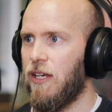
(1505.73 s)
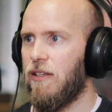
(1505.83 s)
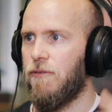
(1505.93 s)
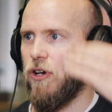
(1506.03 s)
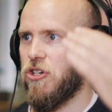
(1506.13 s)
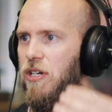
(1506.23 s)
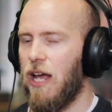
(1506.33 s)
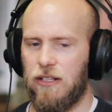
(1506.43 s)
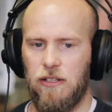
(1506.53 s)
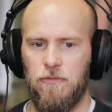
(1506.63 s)
The Virgin
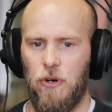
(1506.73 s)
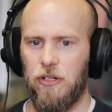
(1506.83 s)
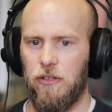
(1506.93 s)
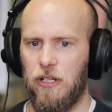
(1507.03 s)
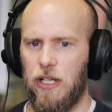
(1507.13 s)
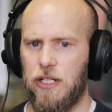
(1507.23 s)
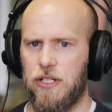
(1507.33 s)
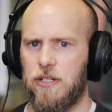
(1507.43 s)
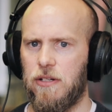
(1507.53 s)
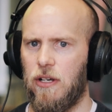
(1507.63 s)
Active model,
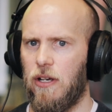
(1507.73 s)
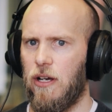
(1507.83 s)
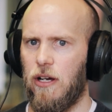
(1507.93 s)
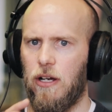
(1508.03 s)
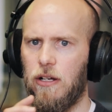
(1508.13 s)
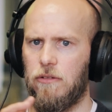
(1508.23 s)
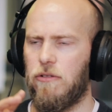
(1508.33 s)
it's uh,